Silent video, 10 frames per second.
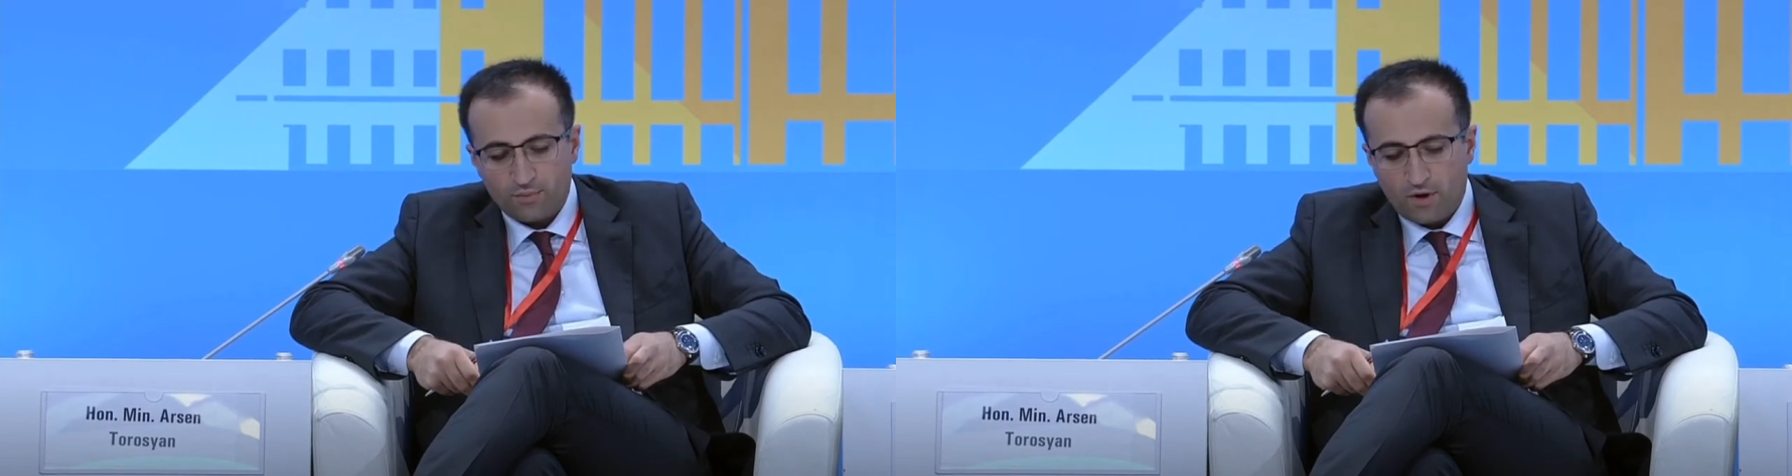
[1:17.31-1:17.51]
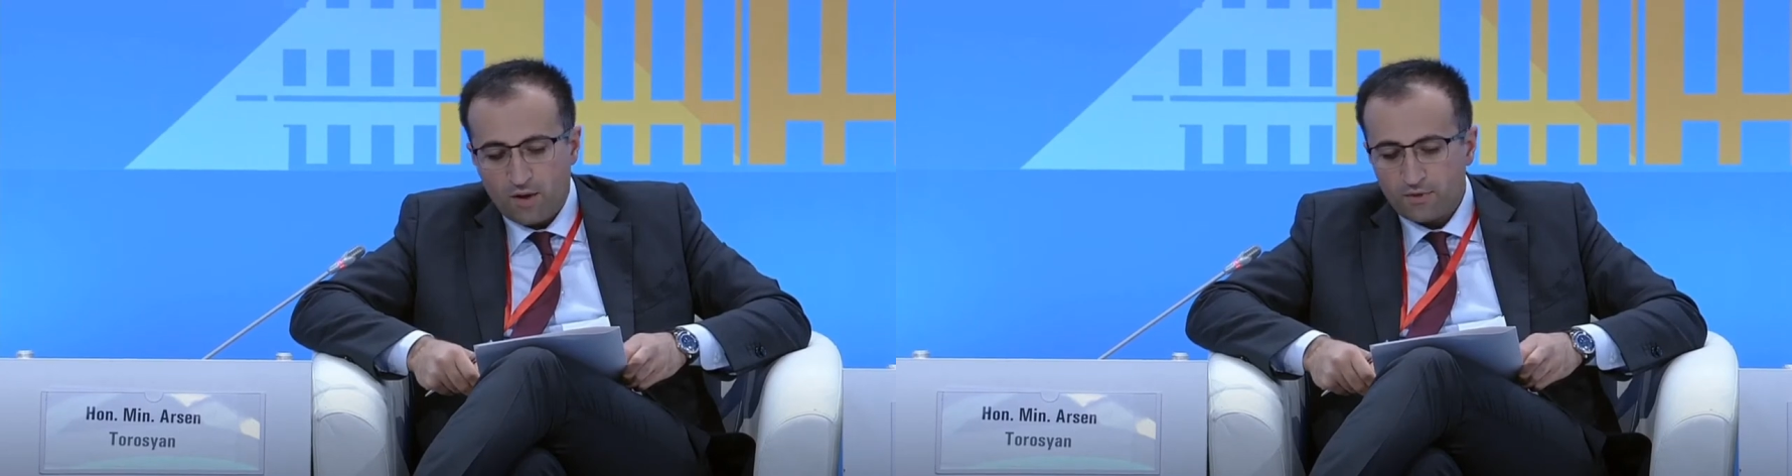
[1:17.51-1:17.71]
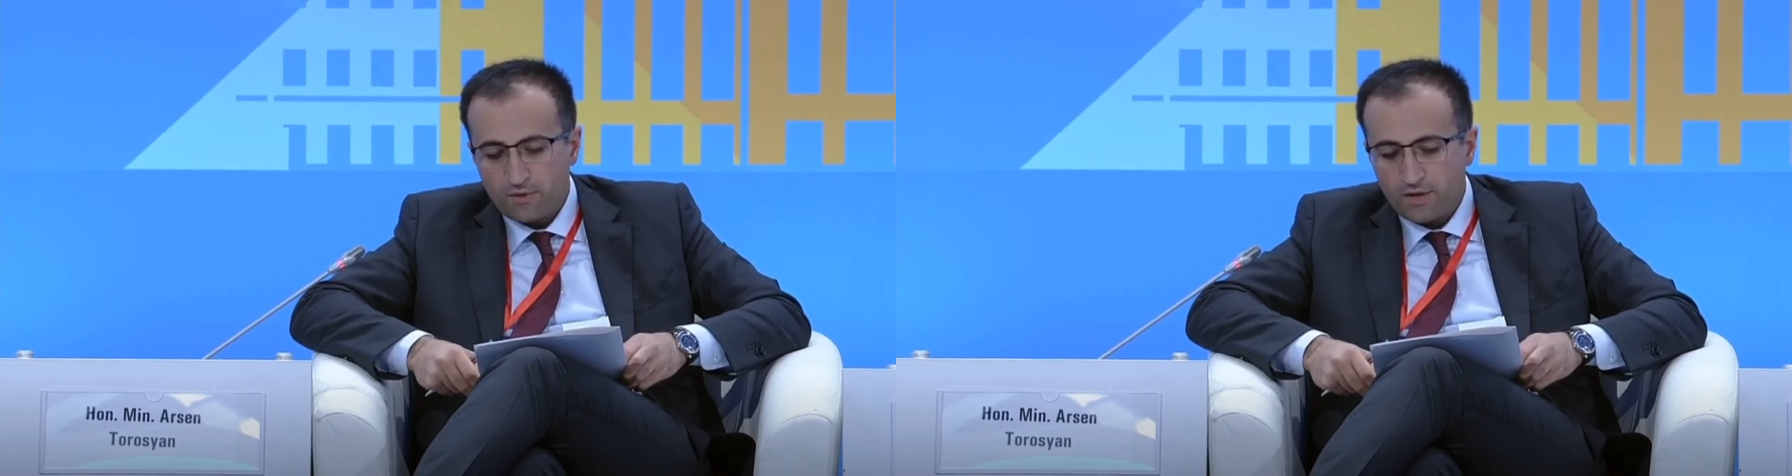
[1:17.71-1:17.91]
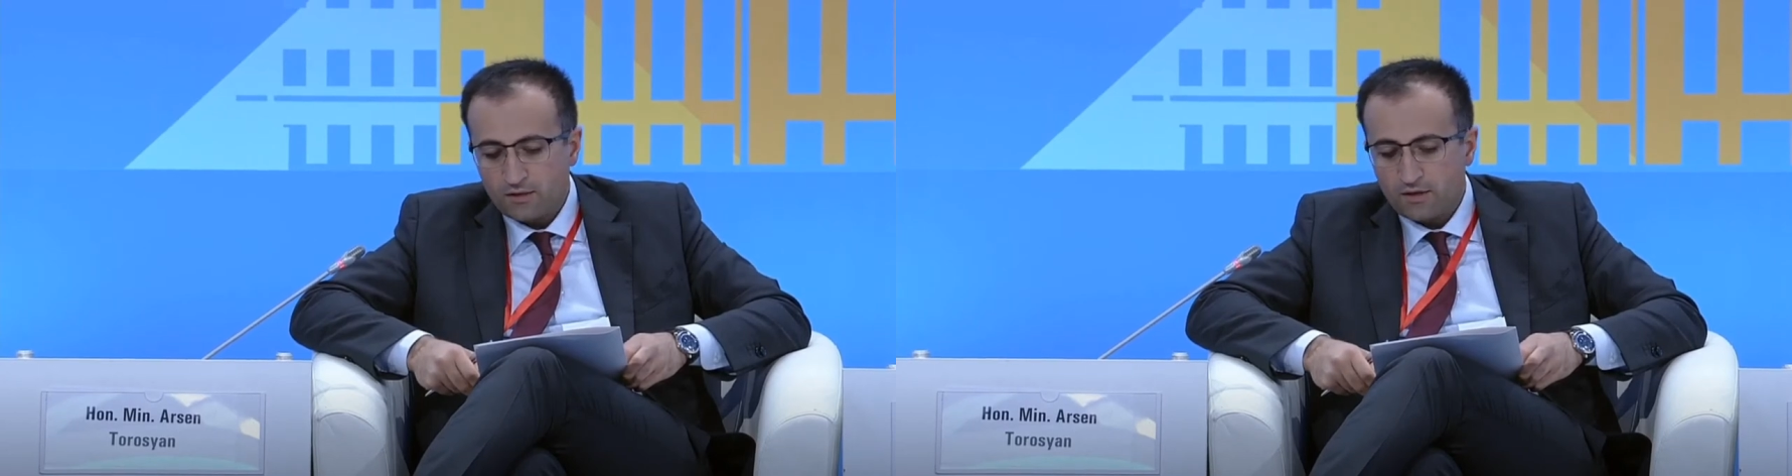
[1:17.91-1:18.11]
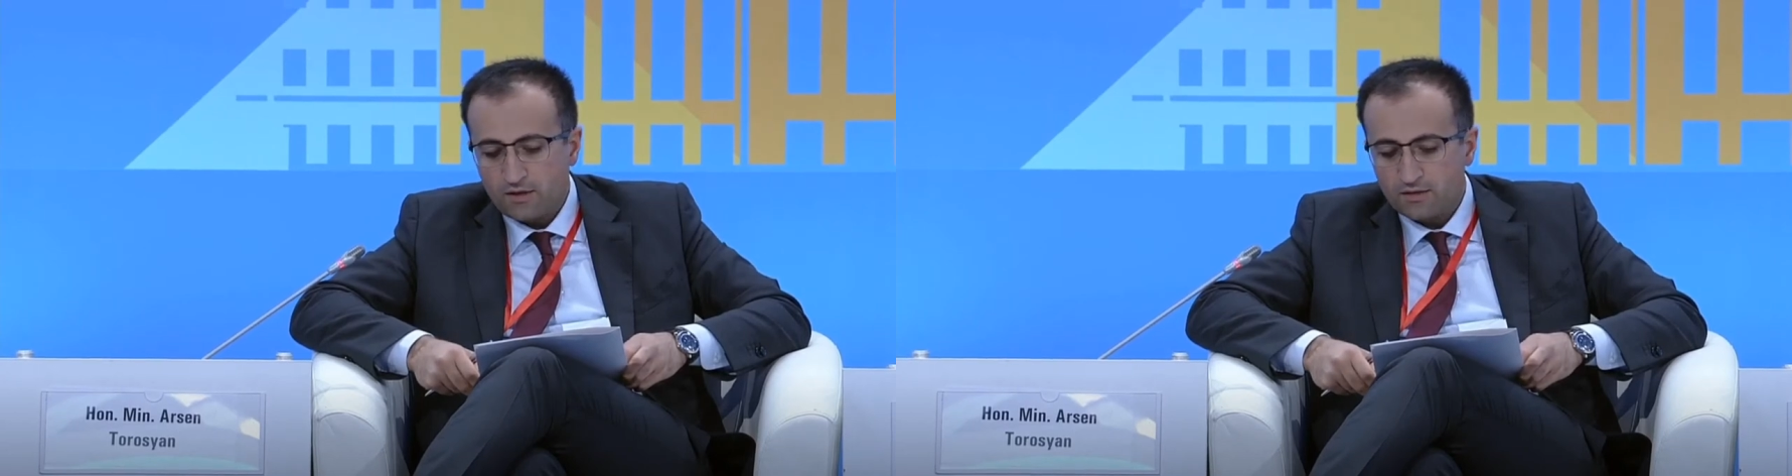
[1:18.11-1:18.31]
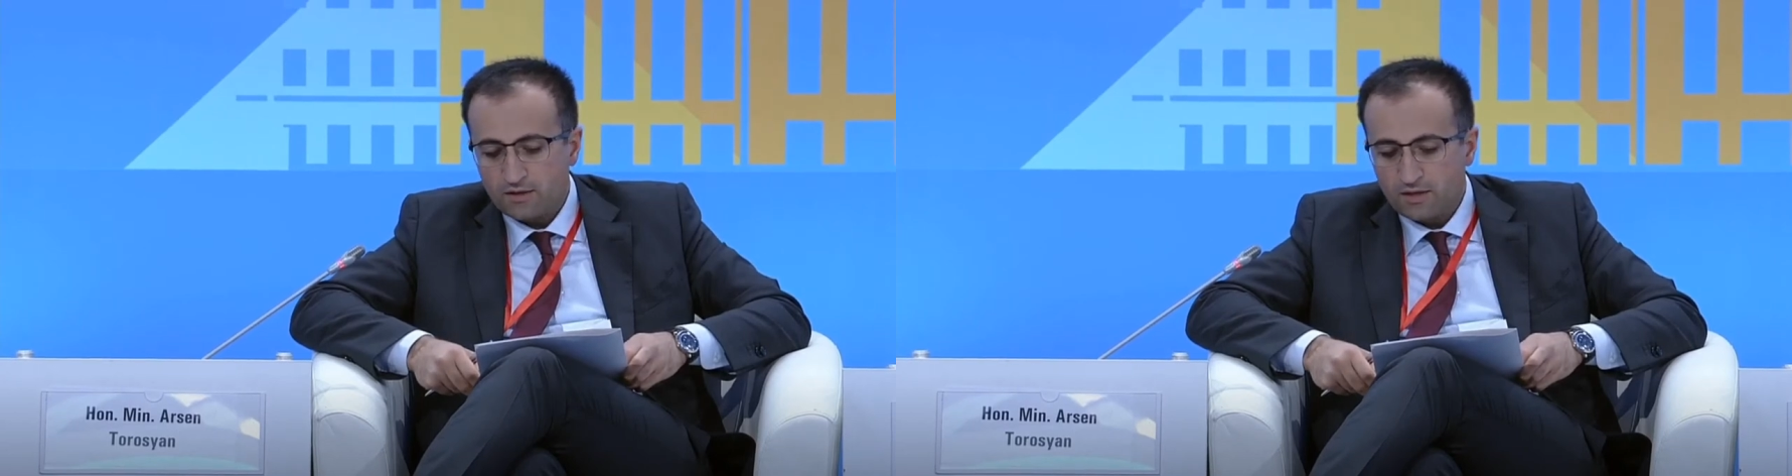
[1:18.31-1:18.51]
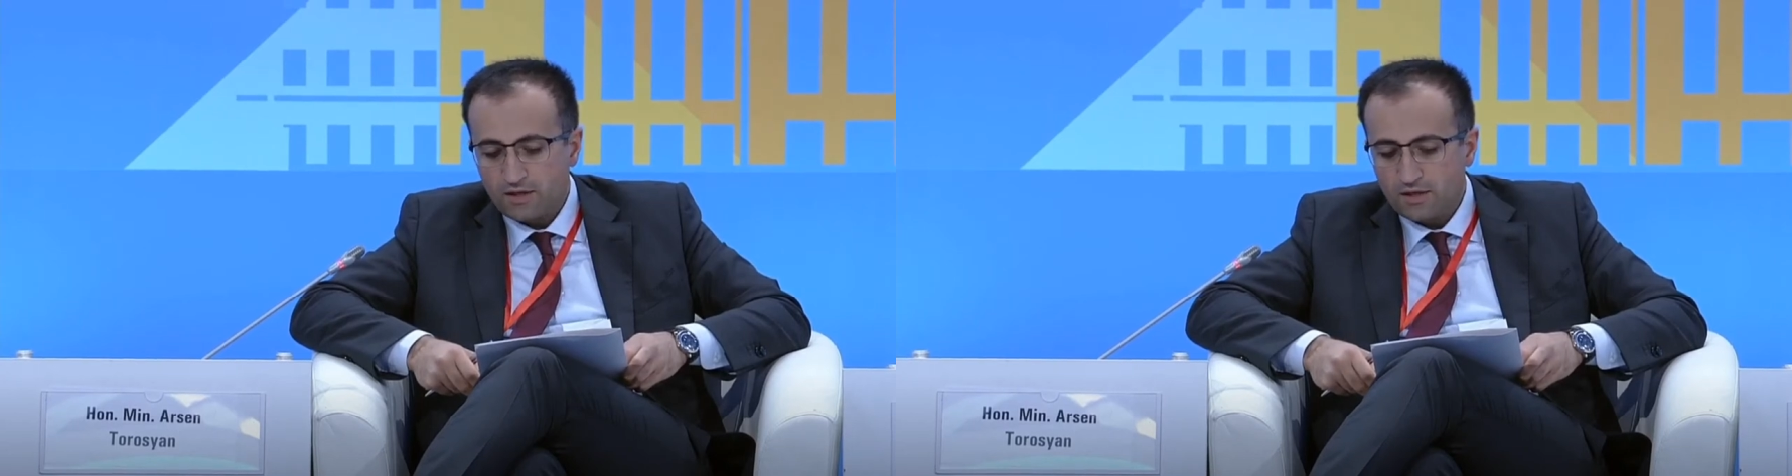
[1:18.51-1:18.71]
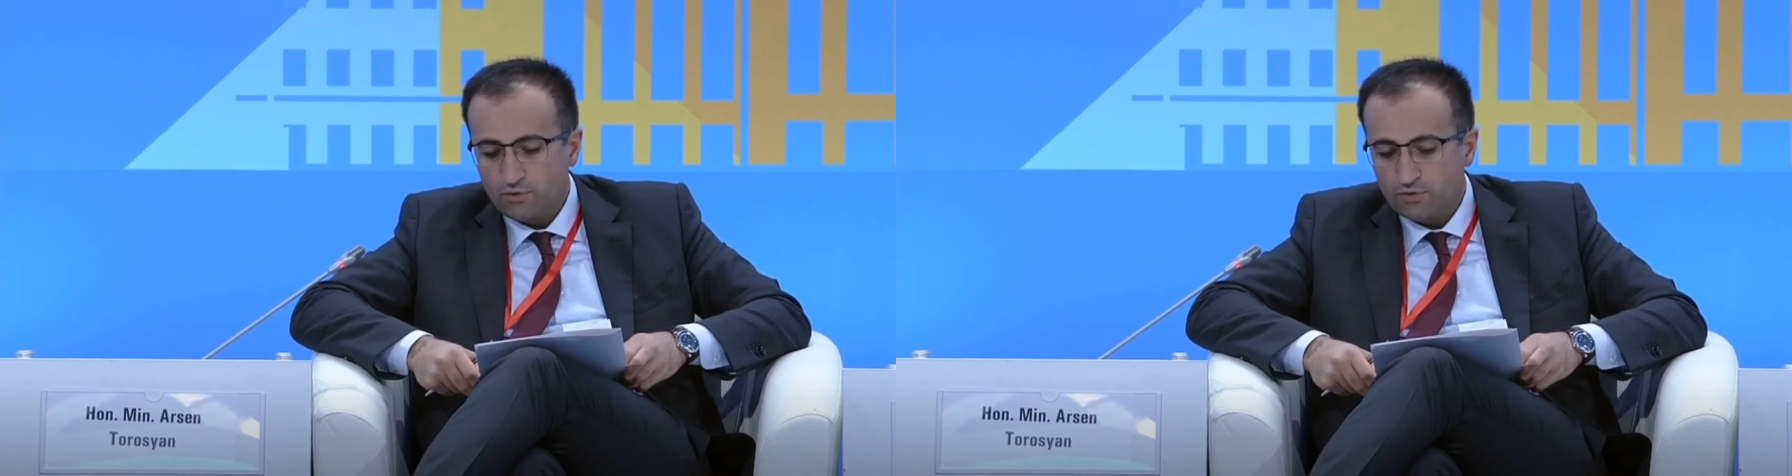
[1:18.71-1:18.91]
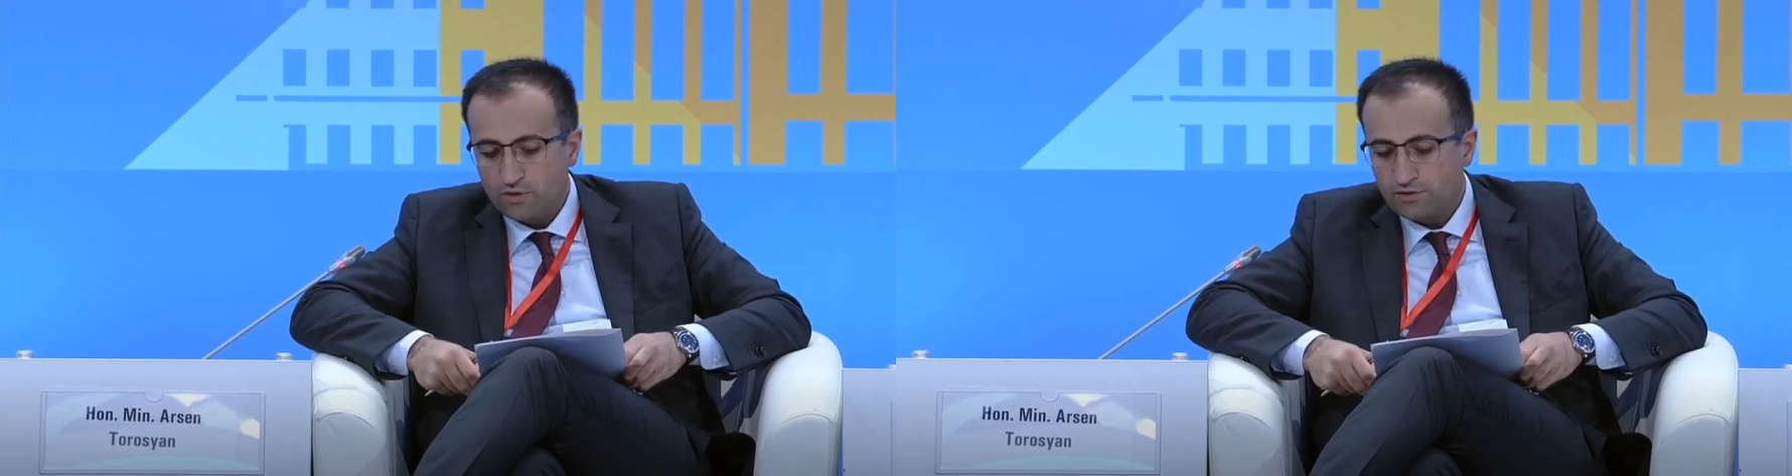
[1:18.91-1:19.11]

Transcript: primary healthcare as the key to the